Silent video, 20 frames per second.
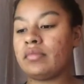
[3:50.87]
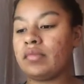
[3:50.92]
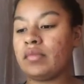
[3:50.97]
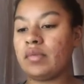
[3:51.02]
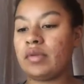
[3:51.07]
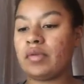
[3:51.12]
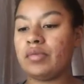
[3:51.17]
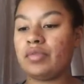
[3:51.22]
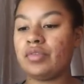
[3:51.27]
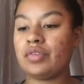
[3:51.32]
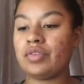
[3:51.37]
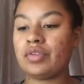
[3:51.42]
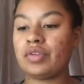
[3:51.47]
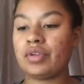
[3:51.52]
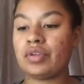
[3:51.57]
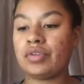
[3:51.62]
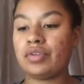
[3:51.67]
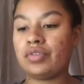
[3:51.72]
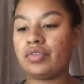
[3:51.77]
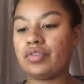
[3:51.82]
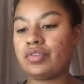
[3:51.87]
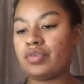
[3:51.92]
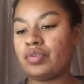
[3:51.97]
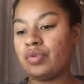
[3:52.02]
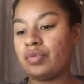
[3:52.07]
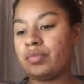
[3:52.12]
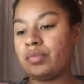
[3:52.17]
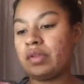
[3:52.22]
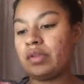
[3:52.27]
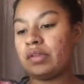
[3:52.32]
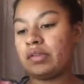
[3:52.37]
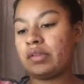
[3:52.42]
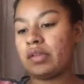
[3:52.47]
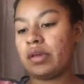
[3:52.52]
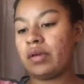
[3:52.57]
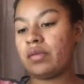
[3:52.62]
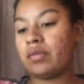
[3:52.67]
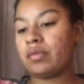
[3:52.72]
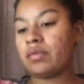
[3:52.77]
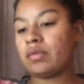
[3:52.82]
I'm just going to scoop this
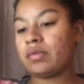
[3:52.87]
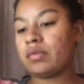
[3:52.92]
out.